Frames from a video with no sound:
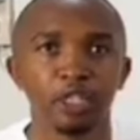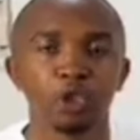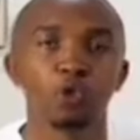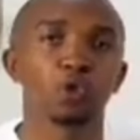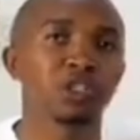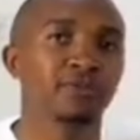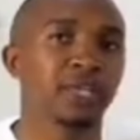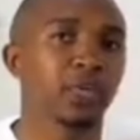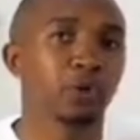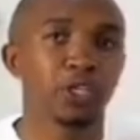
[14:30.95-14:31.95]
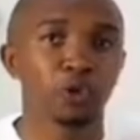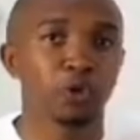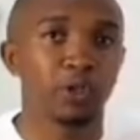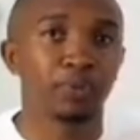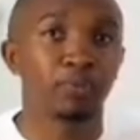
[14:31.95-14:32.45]
to do civic education to
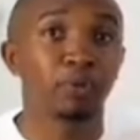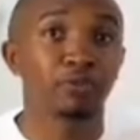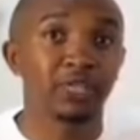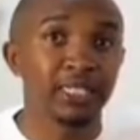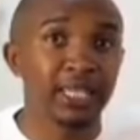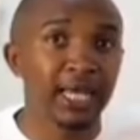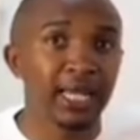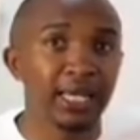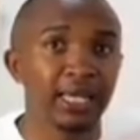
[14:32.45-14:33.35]
the people of Kitale